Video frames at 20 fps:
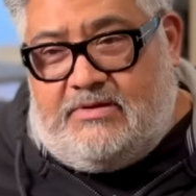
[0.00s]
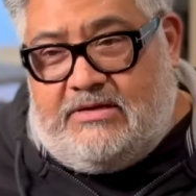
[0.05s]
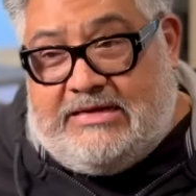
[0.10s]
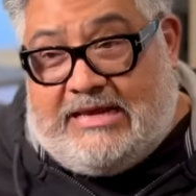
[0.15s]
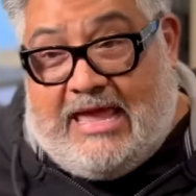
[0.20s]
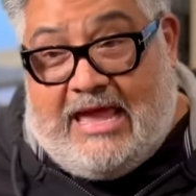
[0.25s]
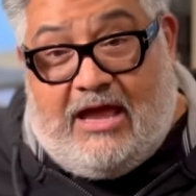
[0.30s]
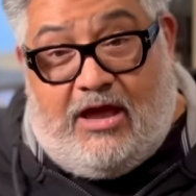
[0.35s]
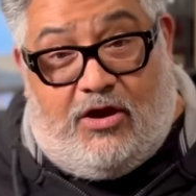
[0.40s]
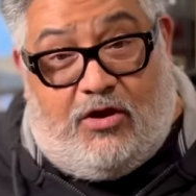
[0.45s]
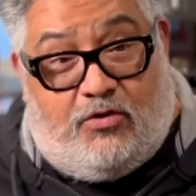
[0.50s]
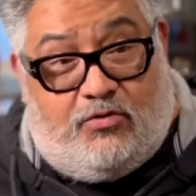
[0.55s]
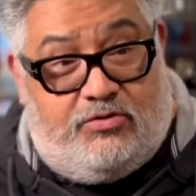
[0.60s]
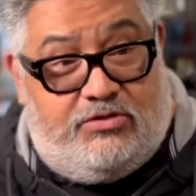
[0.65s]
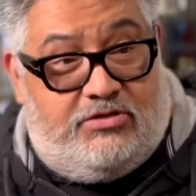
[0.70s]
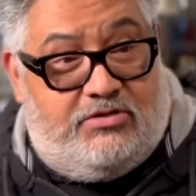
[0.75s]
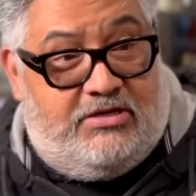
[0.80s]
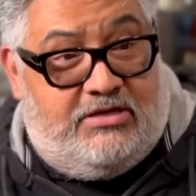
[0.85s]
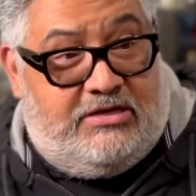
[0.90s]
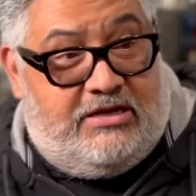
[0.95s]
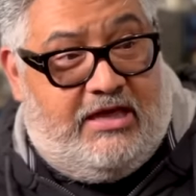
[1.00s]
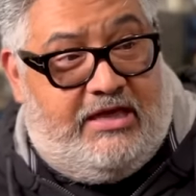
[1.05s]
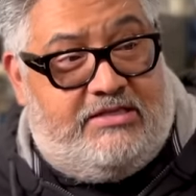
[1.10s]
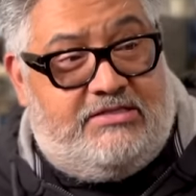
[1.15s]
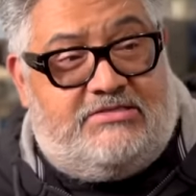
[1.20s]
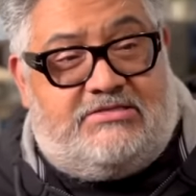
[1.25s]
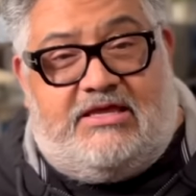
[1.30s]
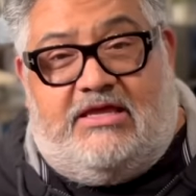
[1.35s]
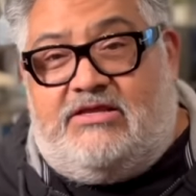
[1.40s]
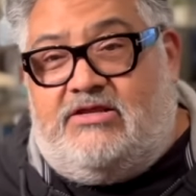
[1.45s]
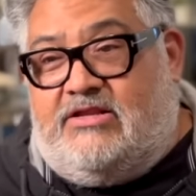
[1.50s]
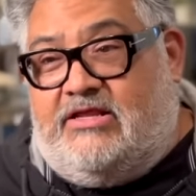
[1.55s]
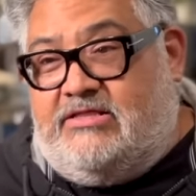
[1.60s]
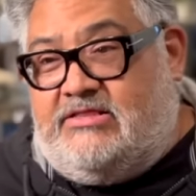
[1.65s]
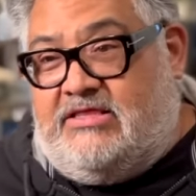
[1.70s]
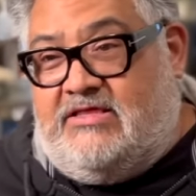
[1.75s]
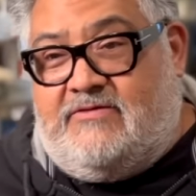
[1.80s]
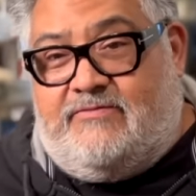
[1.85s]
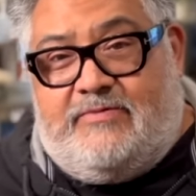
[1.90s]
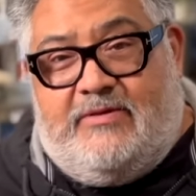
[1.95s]
Now, in hindsight, you're like,
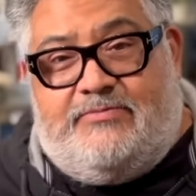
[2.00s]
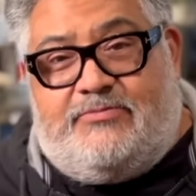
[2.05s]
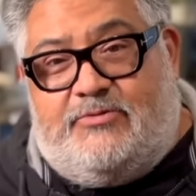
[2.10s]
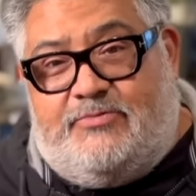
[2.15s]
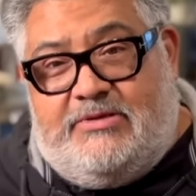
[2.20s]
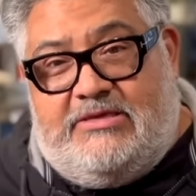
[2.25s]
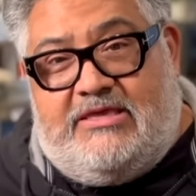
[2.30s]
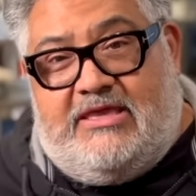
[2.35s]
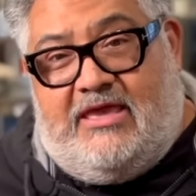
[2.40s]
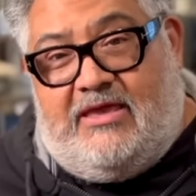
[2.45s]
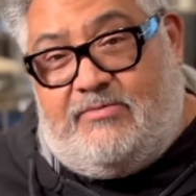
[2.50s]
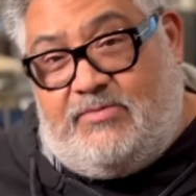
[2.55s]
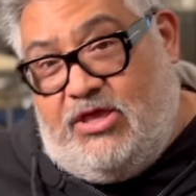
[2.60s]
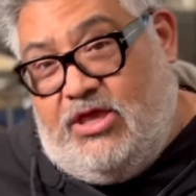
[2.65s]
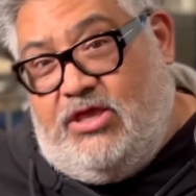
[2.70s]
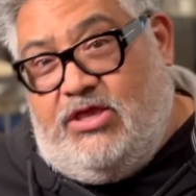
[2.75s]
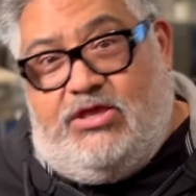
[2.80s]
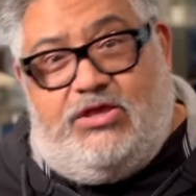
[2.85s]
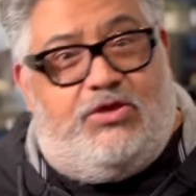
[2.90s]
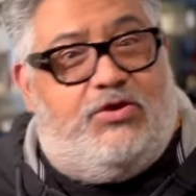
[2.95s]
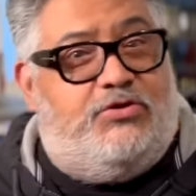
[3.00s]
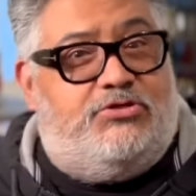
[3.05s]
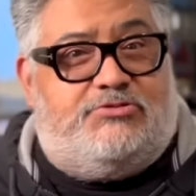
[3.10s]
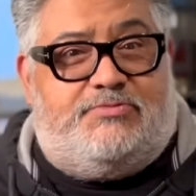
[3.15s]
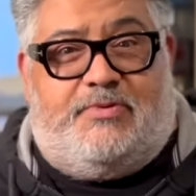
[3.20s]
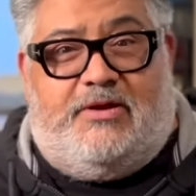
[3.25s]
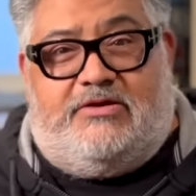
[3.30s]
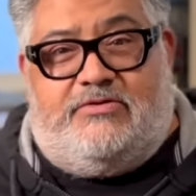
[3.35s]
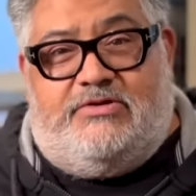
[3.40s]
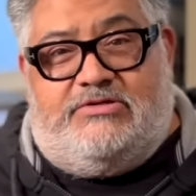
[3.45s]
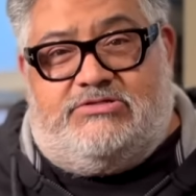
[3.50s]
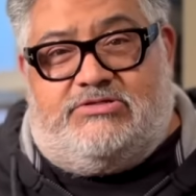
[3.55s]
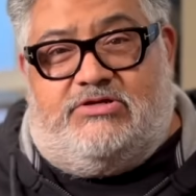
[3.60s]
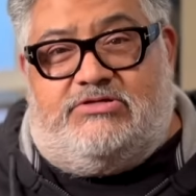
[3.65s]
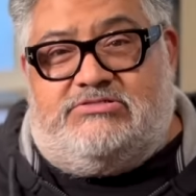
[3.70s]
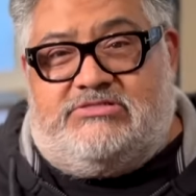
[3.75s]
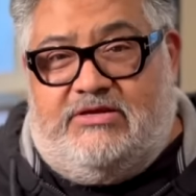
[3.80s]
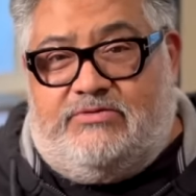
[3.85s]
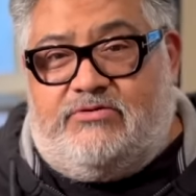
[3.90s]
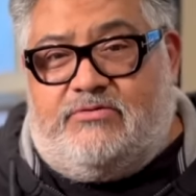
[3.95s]
these people became huge Broadway stars.
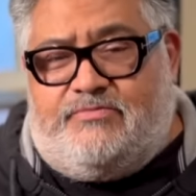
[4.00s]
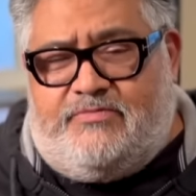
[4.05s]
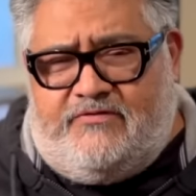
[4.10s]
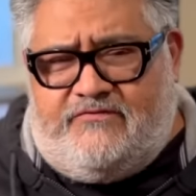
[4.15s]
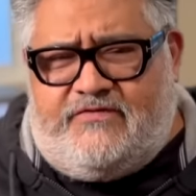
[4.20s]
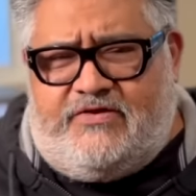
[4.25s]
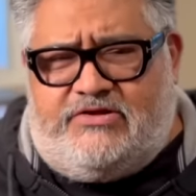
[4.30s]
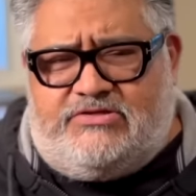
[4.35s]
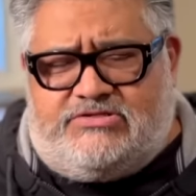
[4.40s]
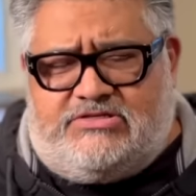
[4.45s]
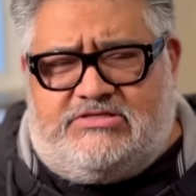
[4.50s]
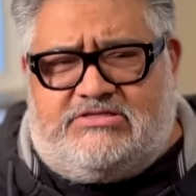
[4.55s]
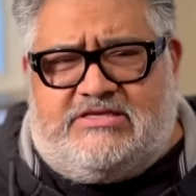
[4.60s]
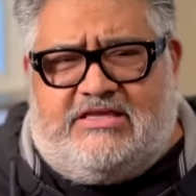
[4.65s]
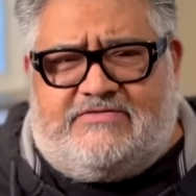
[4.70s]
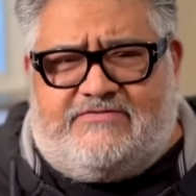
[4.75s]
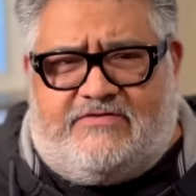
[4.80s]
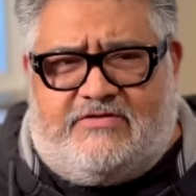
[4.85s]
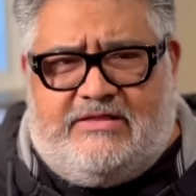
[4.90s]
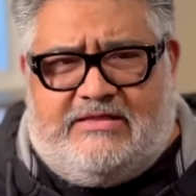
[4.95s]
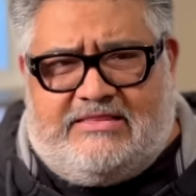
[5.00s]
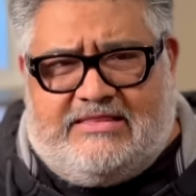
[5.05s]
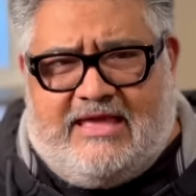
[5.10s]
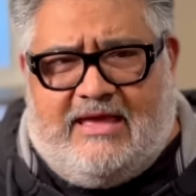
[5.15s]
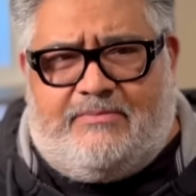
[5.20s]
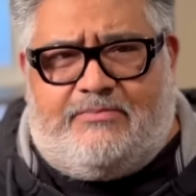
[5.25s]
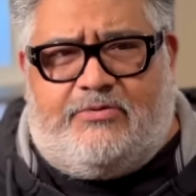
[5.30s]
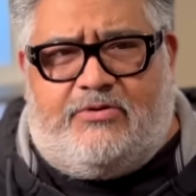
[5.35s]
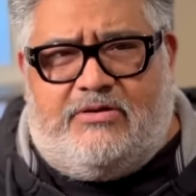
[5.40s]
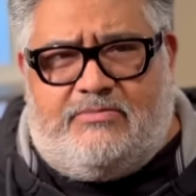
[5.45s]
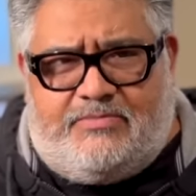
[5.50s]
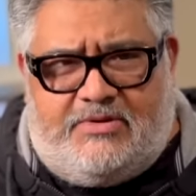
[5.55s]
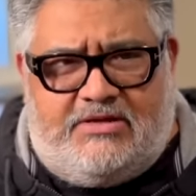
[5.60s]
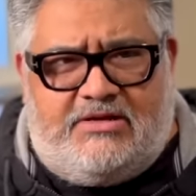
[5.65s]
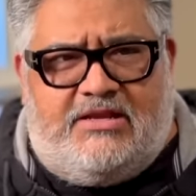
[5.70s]
They were very successful at that point, but